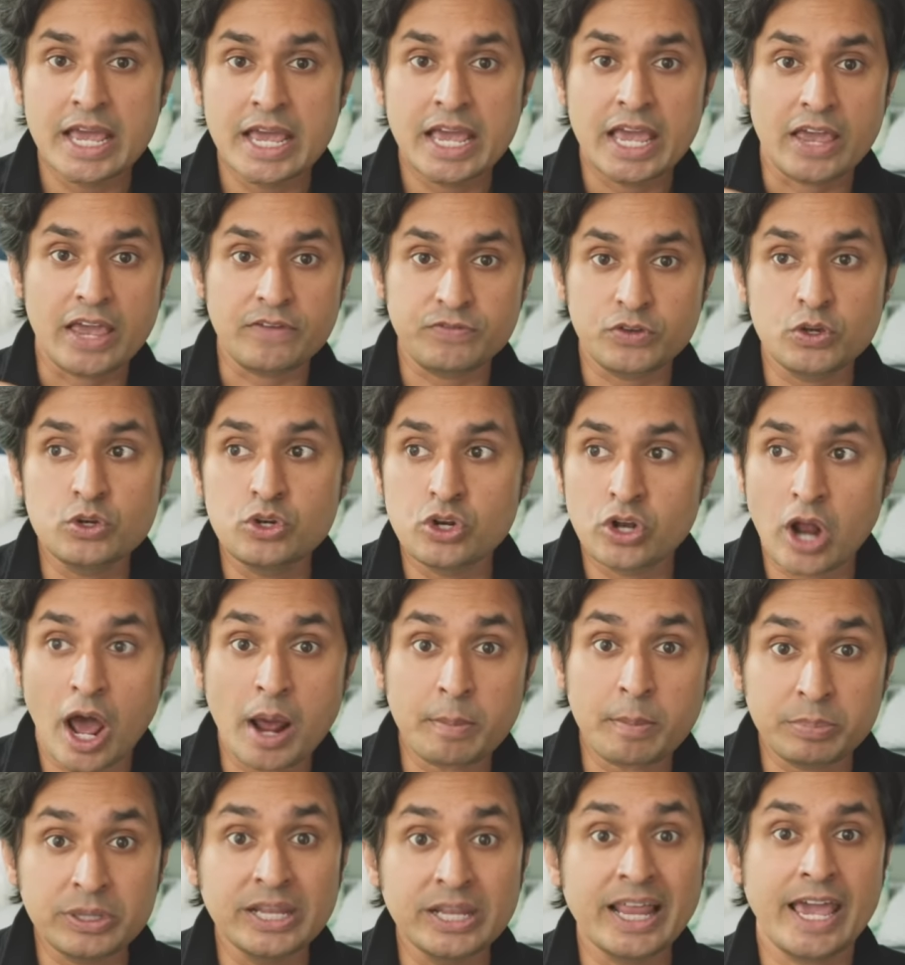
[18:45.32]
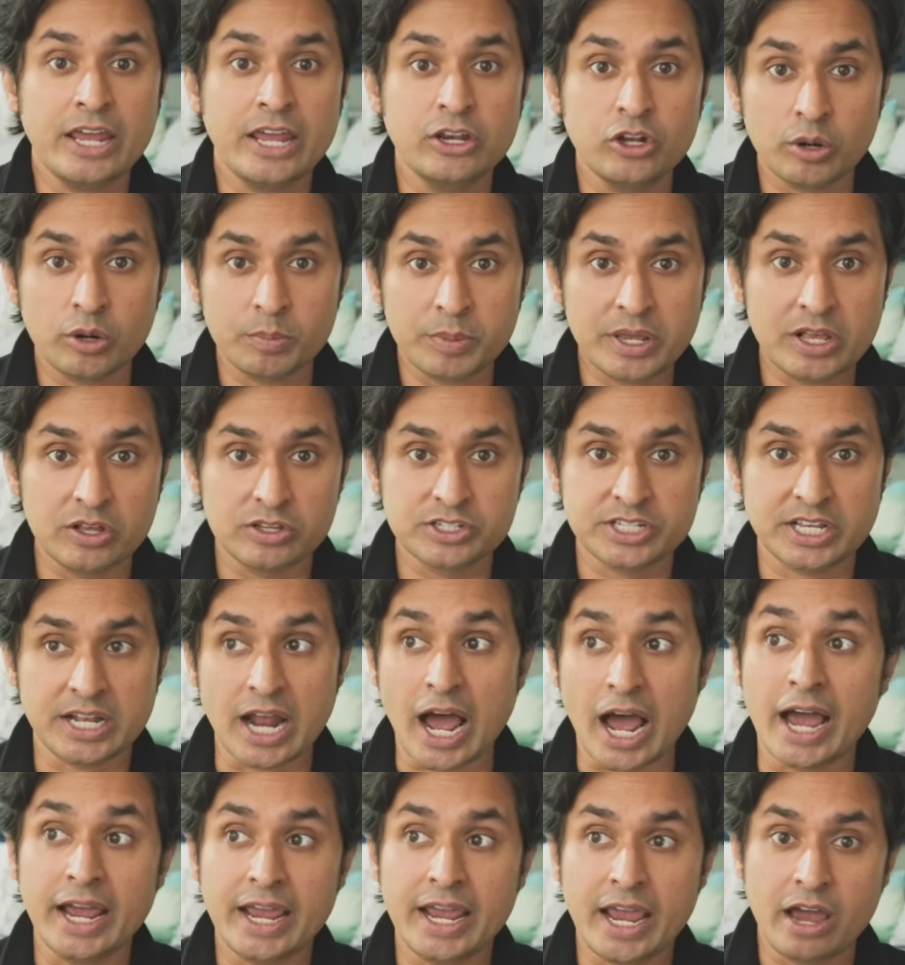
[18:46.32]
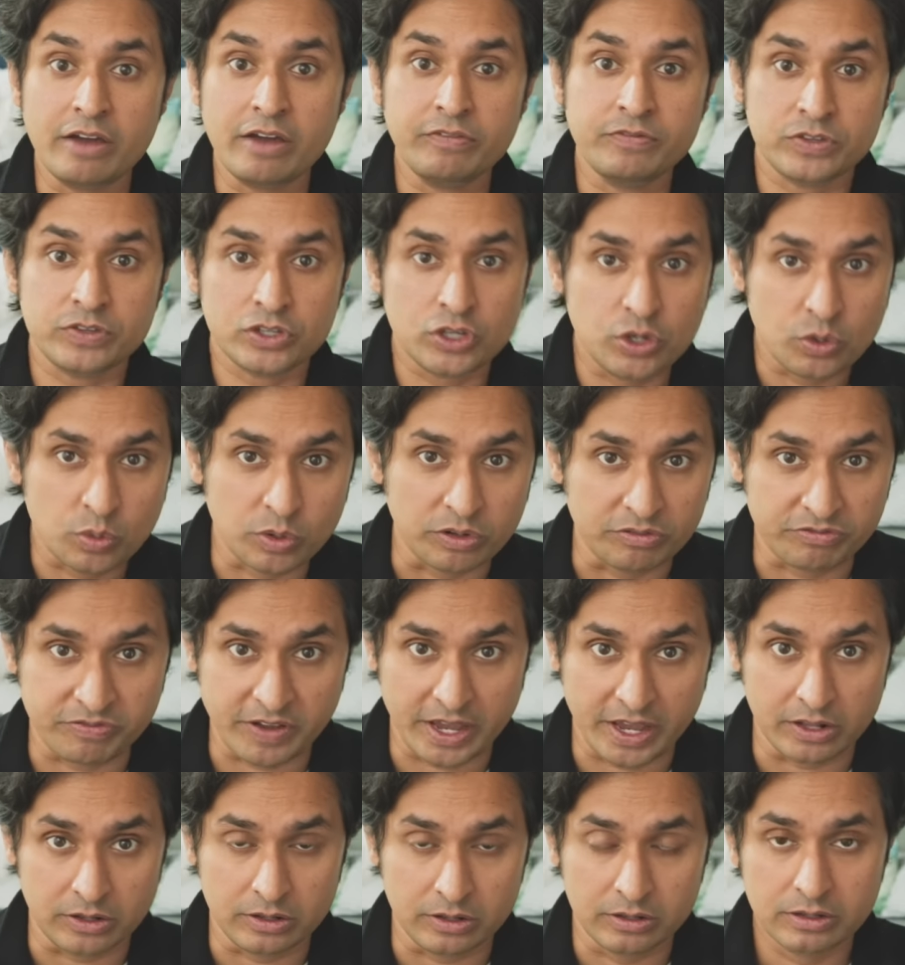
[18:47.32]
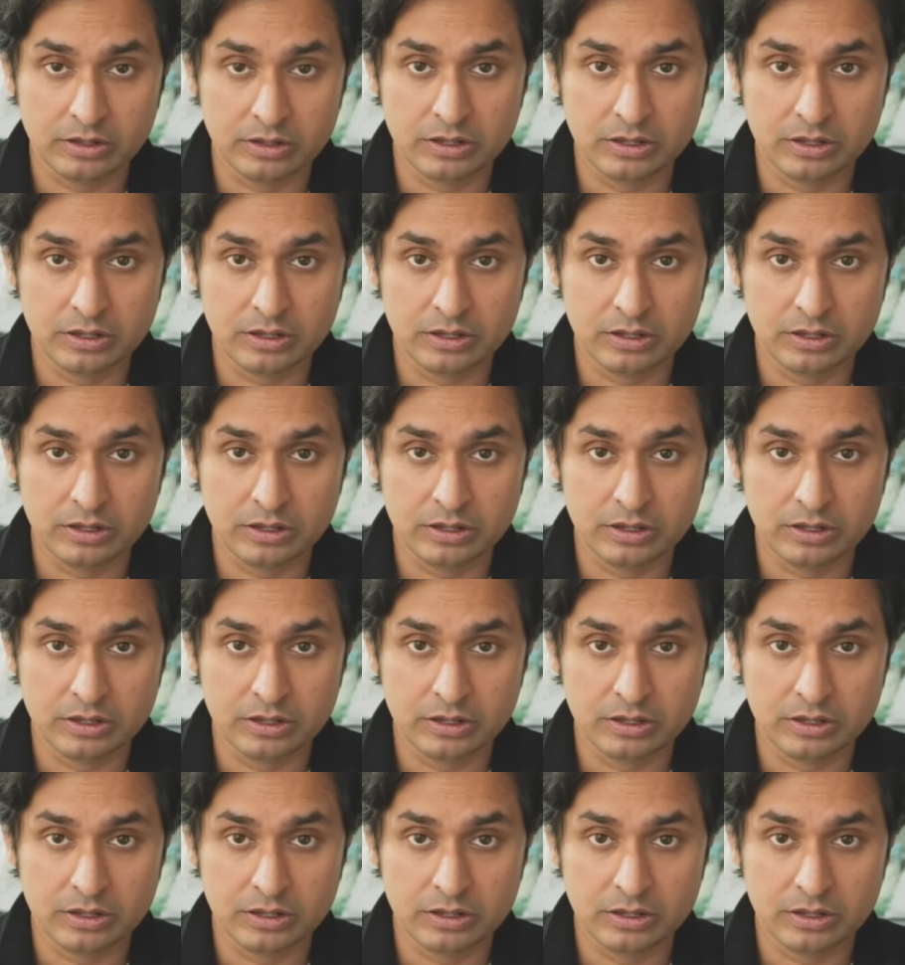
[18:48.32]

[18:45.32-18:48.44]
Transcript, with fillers: If you do not plan your meals in IF, you will fail.